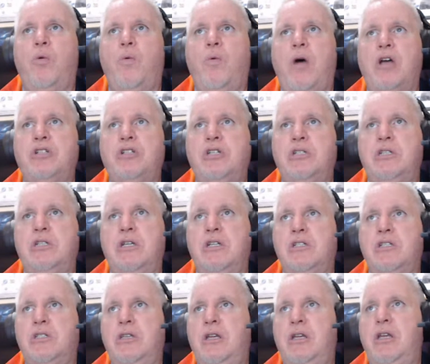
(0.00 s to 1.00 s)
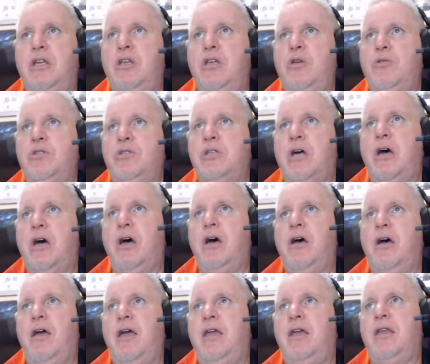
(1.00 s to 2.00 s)
Washington is leading
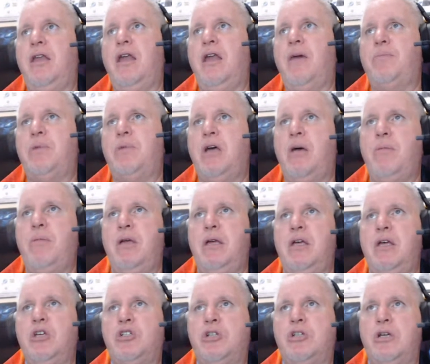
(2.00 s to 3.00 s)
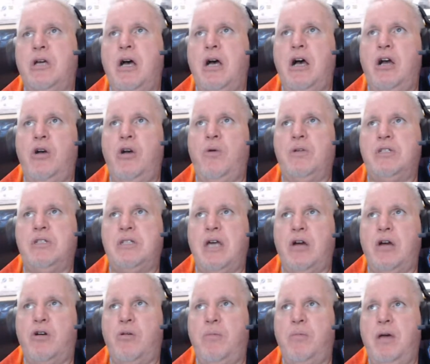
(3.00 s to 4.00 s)
Utah, and then upcoming is Chicago at
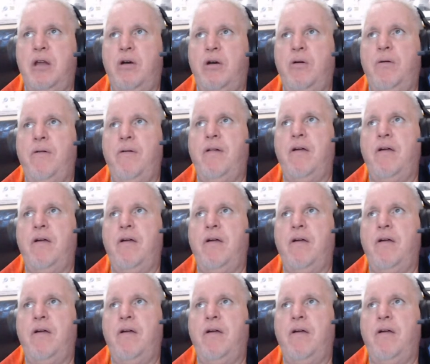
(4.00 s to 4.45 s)
Sacramento,